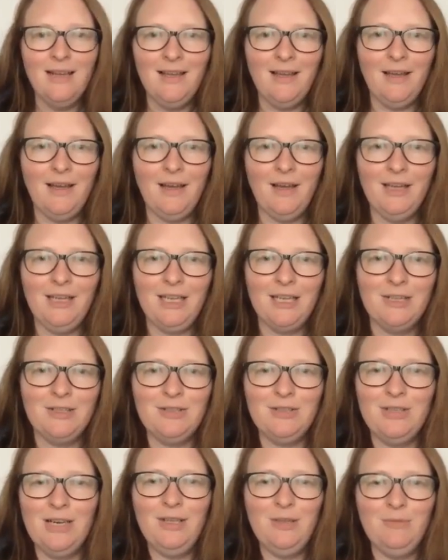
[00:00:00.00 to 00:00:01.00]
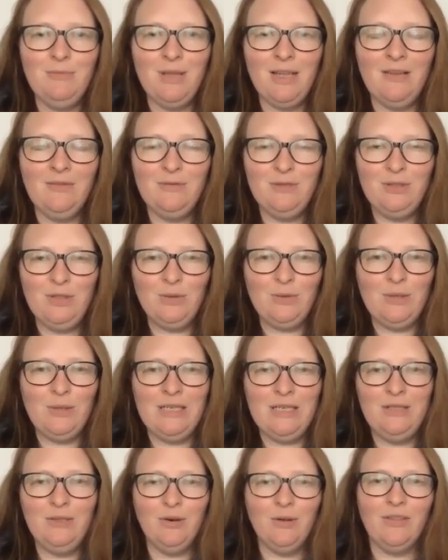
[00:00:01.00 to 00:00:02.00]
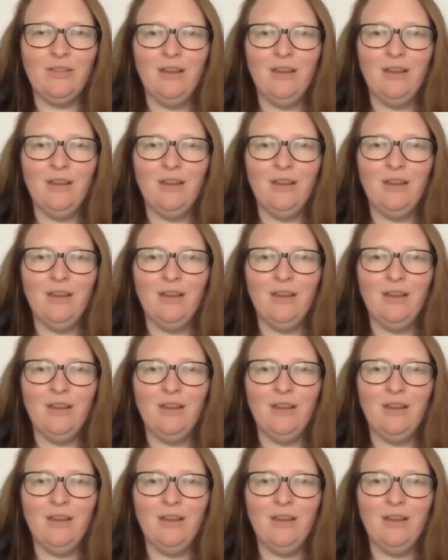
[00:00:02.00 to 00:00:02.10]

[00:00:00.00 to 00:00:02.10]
Yesterday, you may have joined North